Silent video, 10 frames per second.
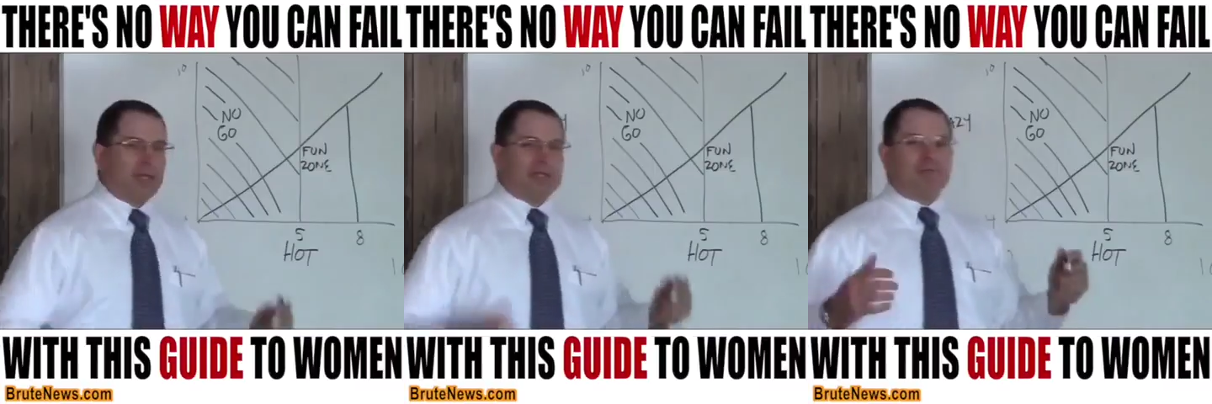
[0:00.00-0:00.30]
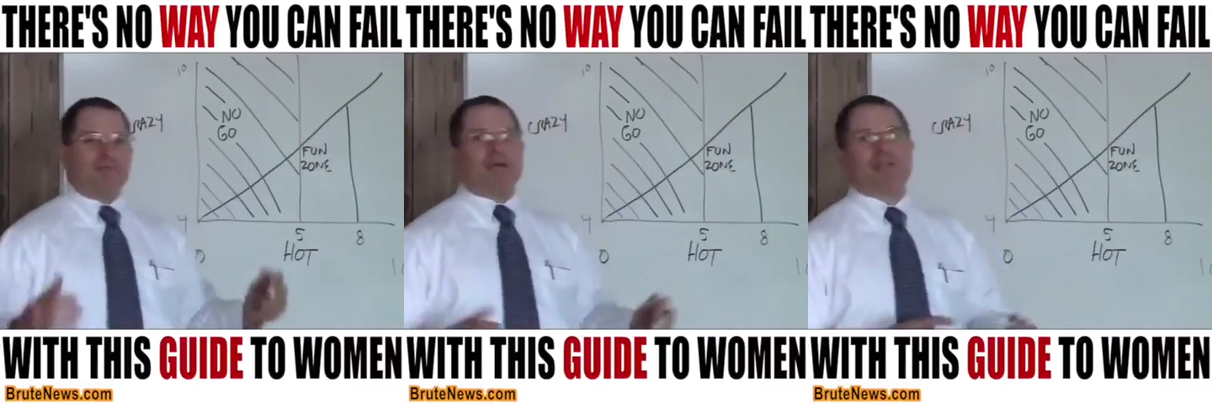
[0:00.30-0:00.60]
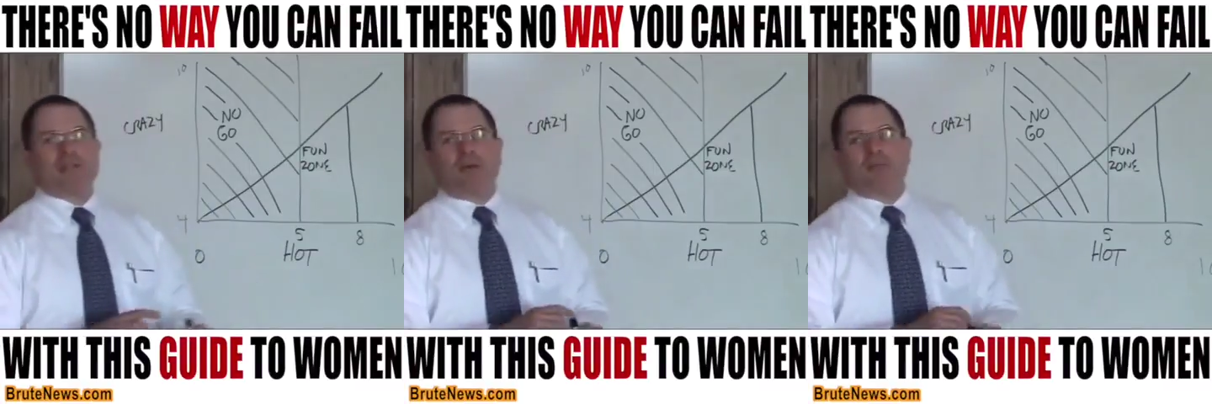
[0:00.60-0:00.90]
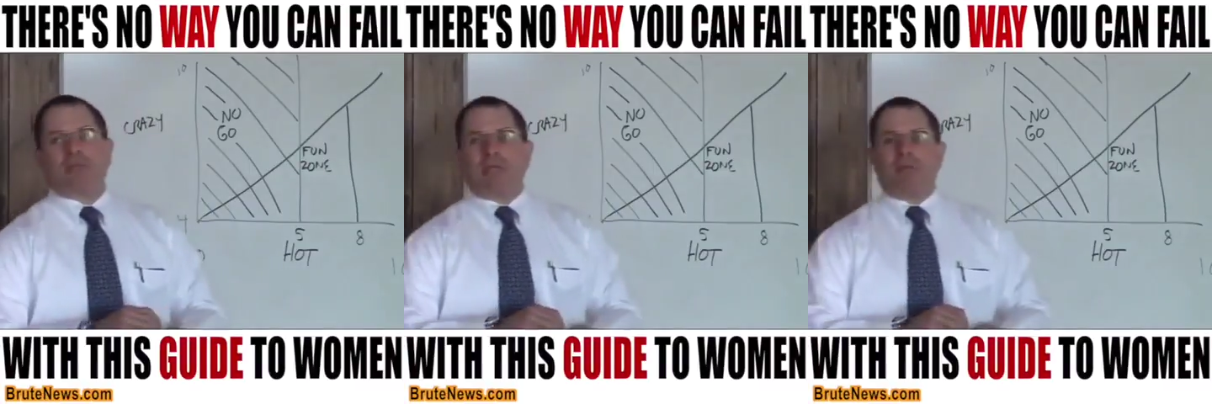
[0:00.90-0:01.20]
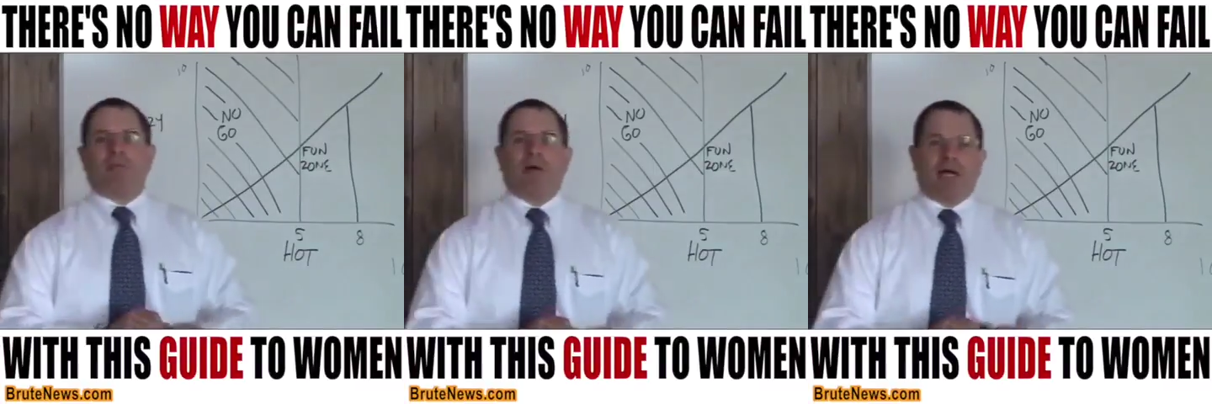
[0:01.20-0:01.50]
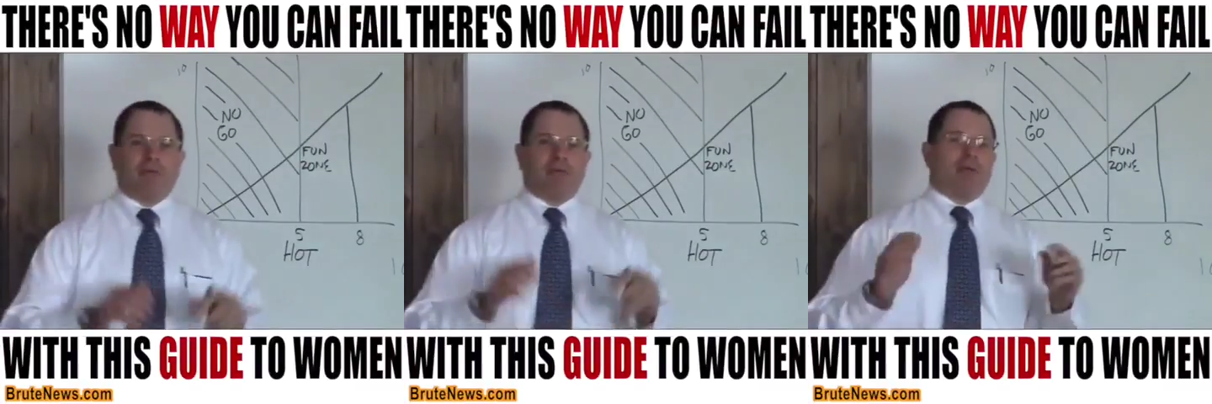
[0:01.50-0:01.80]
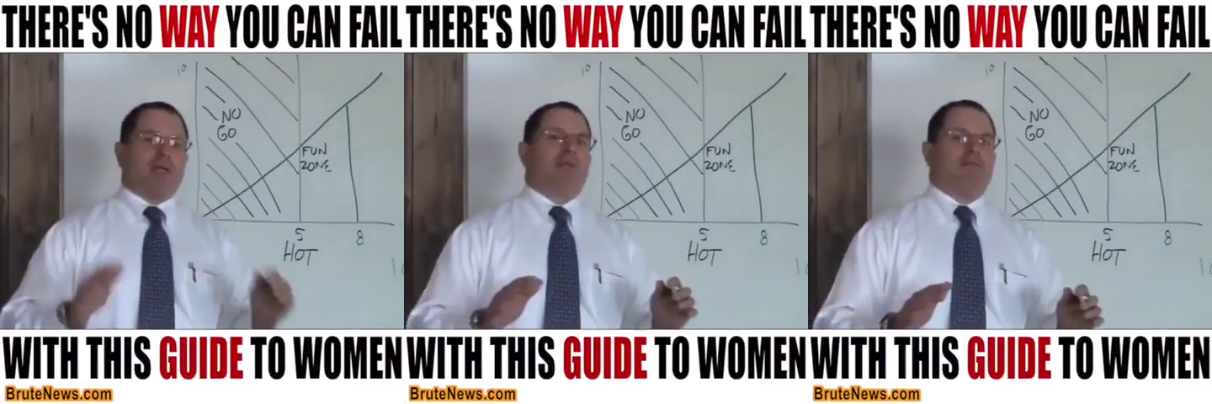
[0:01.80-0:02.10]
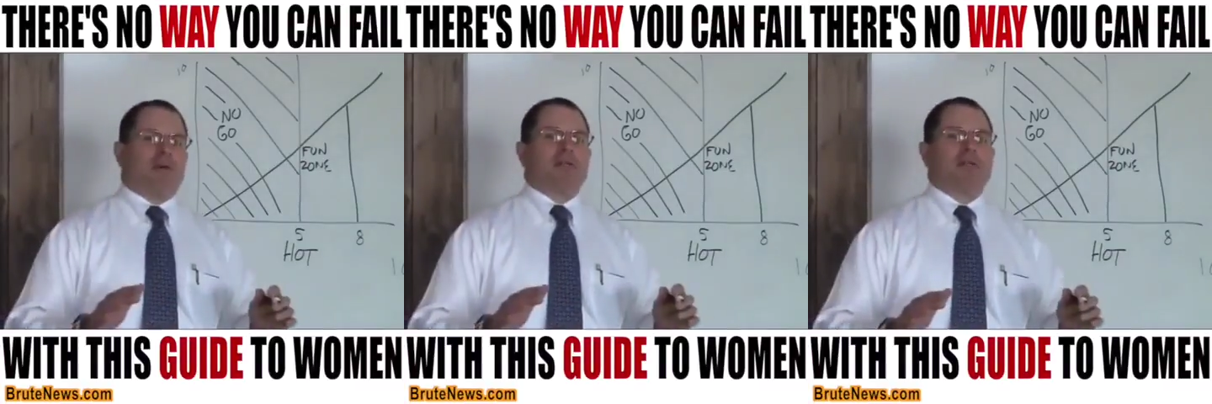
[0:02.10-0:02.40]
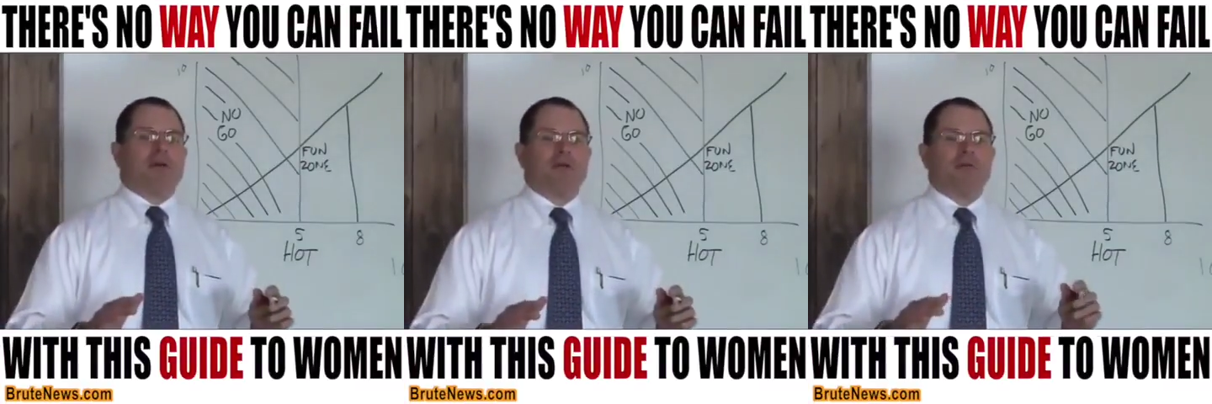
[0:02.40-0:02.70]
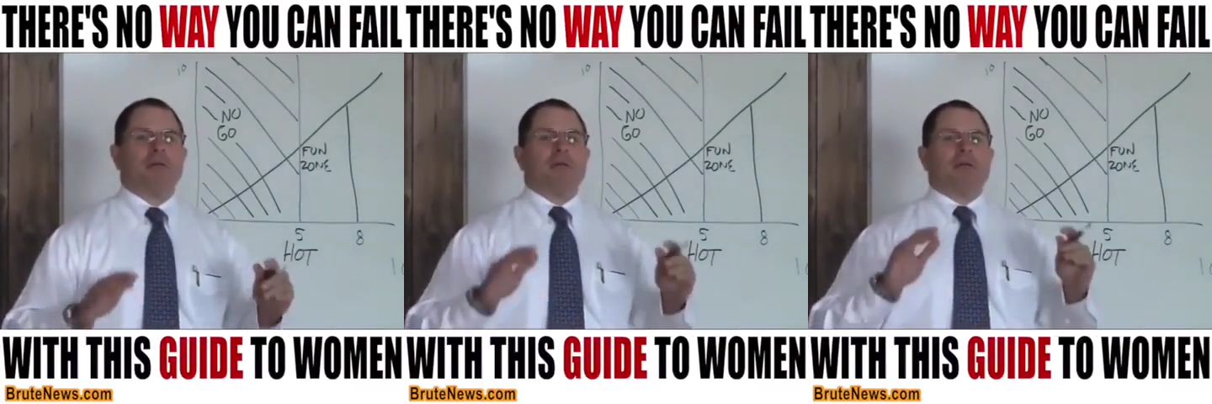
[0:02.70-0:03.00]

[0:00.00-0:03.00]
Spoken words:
That's your fun zone, but keep in mind when you're in the fun zone,